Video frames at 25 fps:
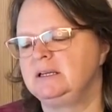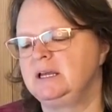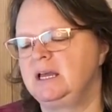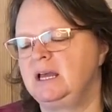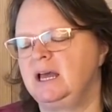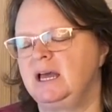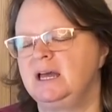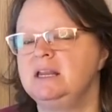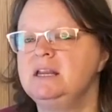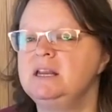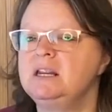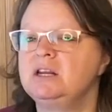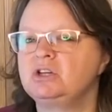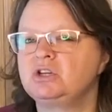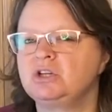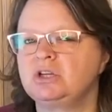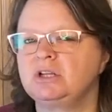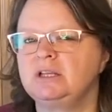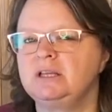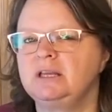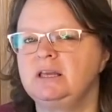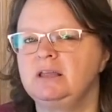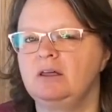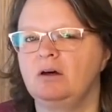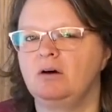
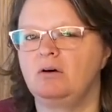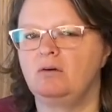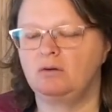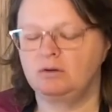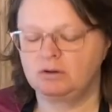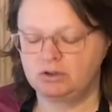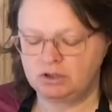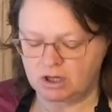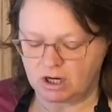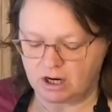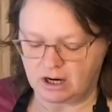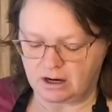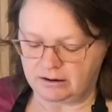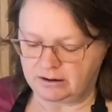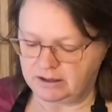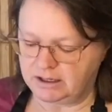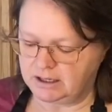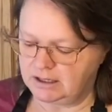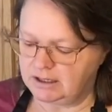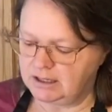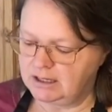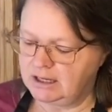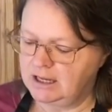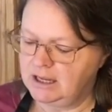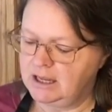initially the whole jar
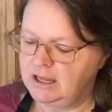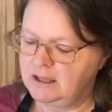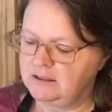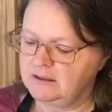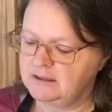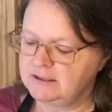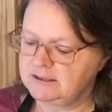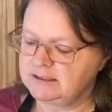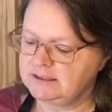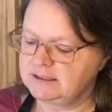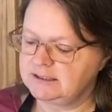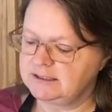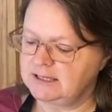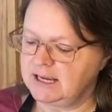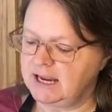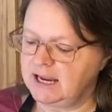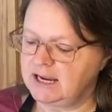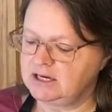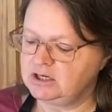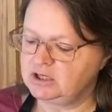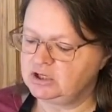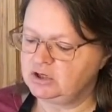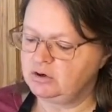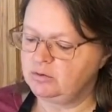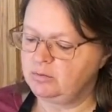in. This is
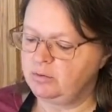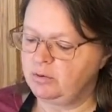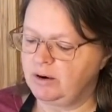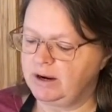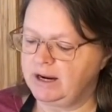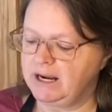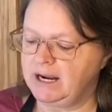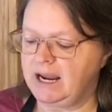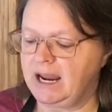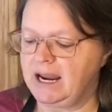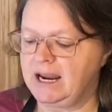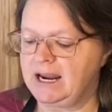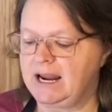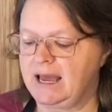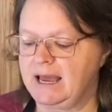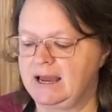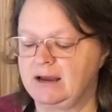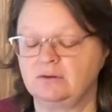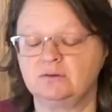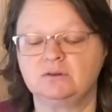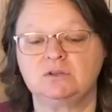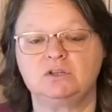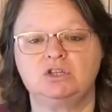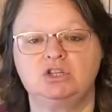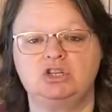a 2.8
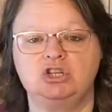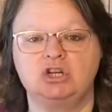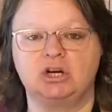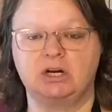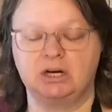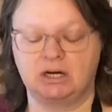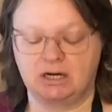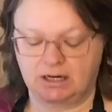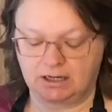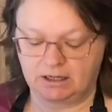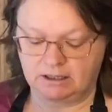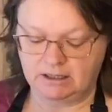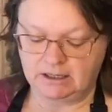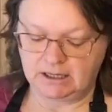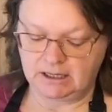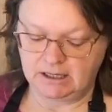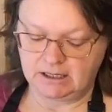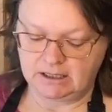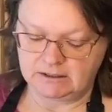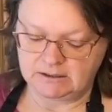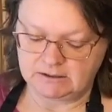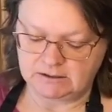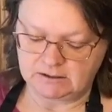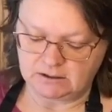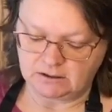ounce jar,
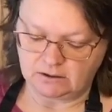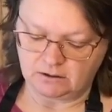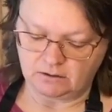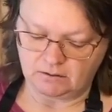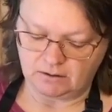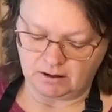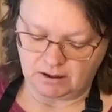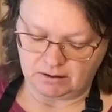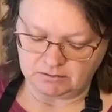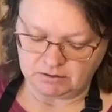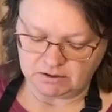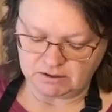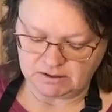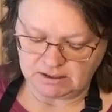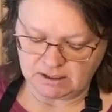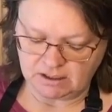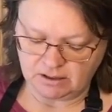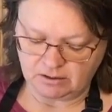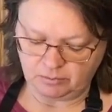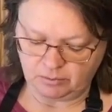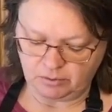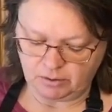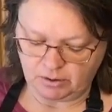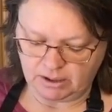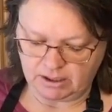so I'm just going
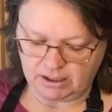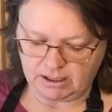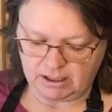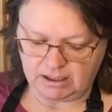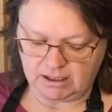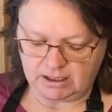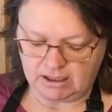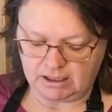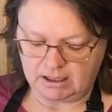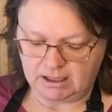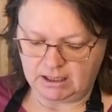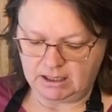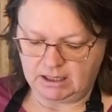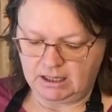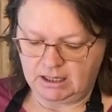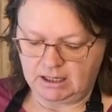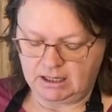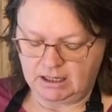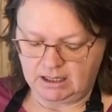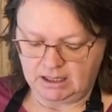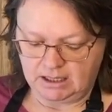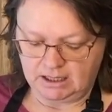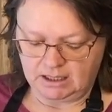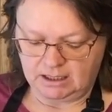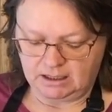to put in,
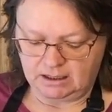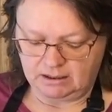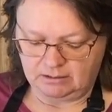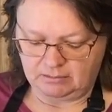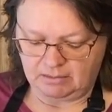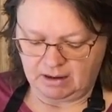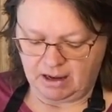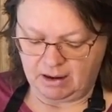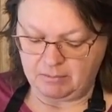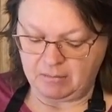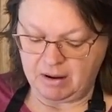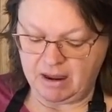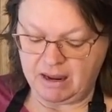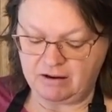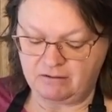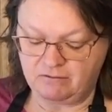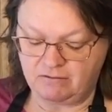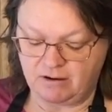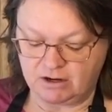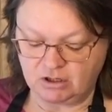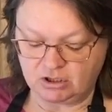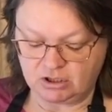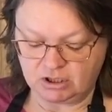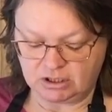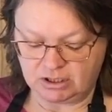um, I may
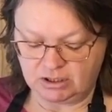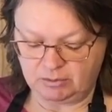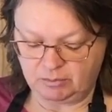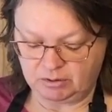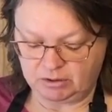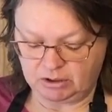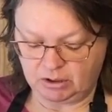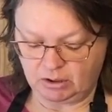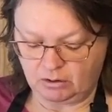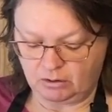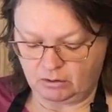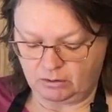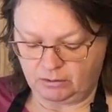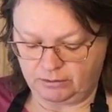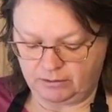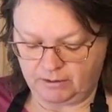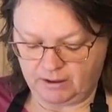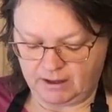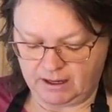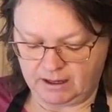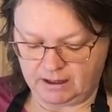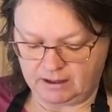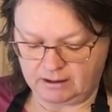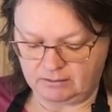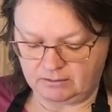eventually put the whole
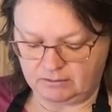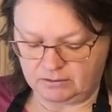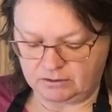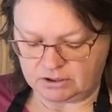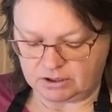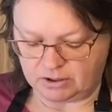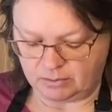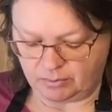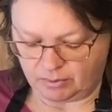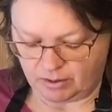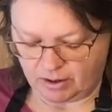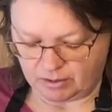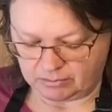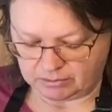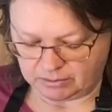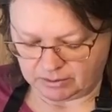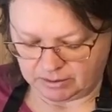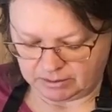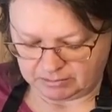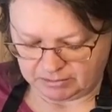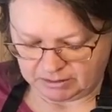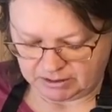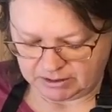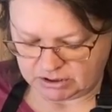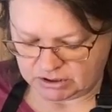thing, which I
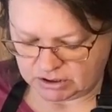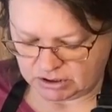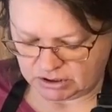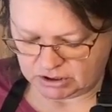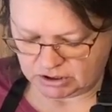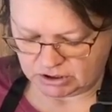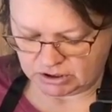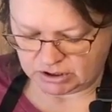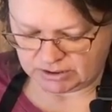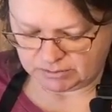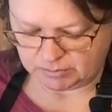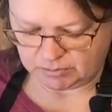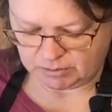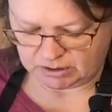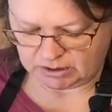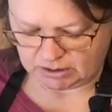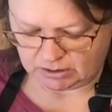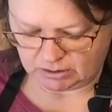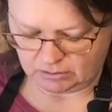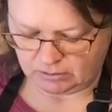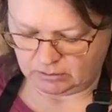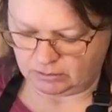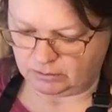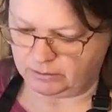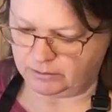probably should just put the
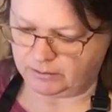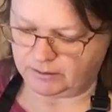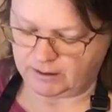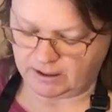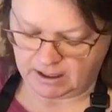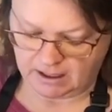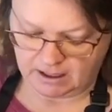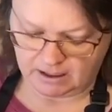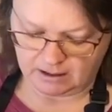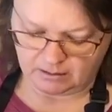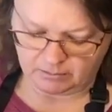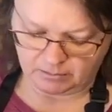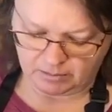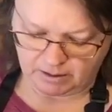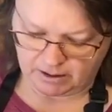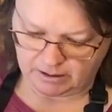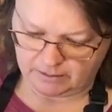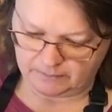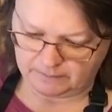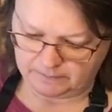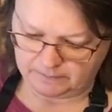whole thing in, but